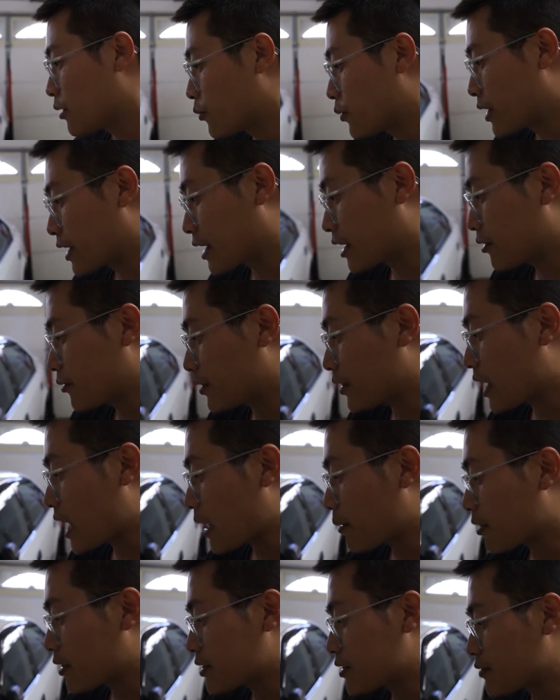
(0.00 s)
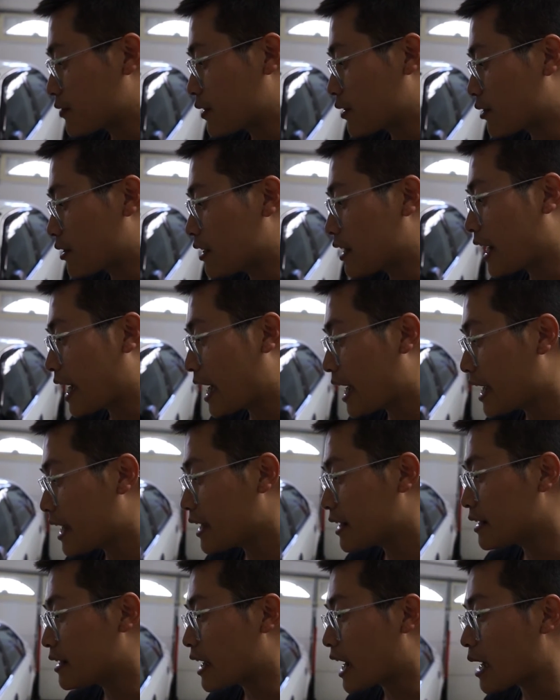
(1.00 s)
We're gonna run the hybrid racing fuel rail,
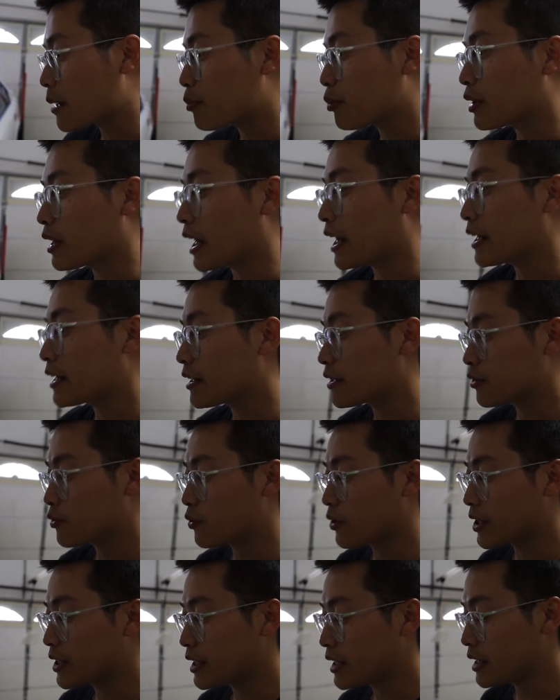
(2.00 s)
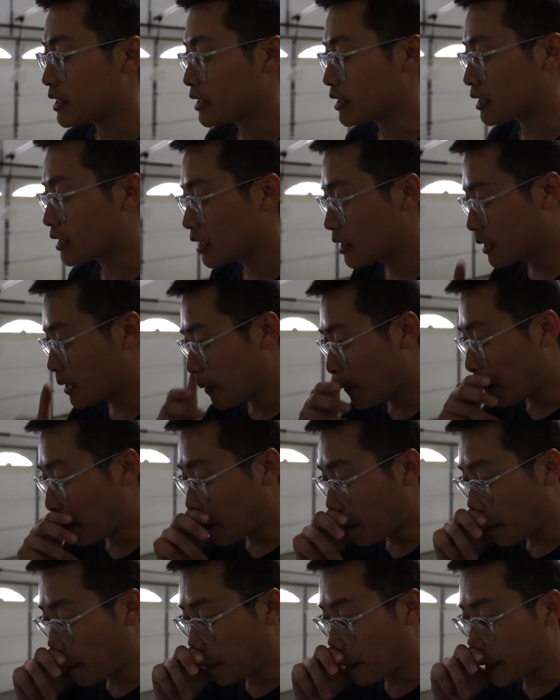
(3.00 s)
and I plan on running
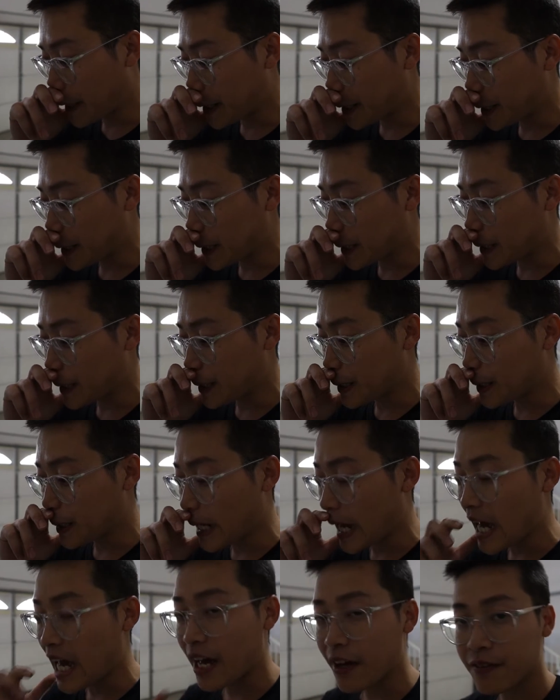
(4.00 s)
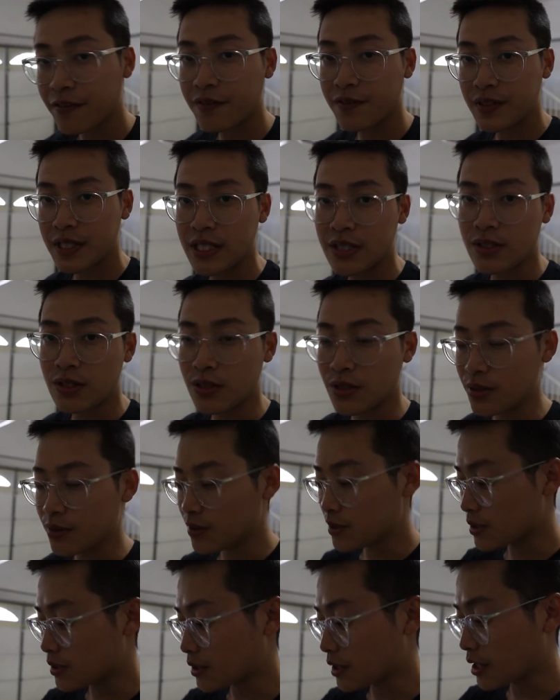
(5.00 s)
the
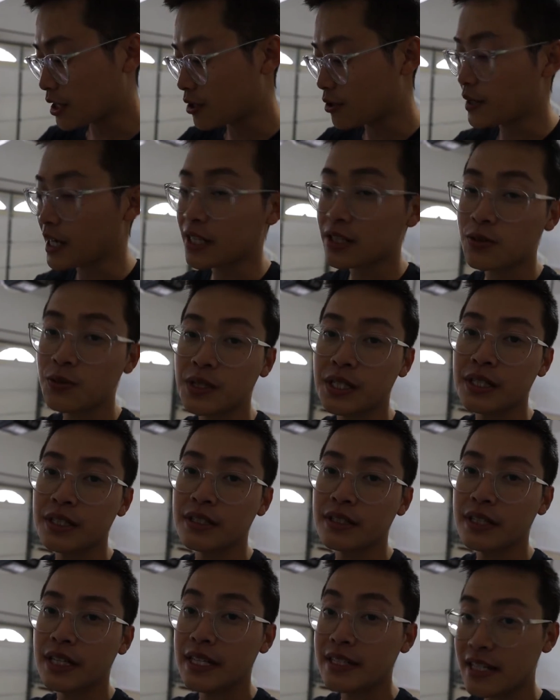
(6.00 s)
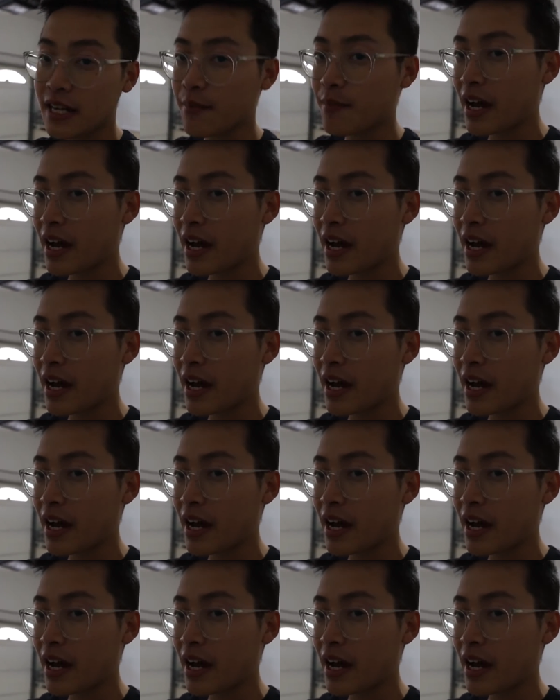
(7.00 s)
FD2, so the correct one, intake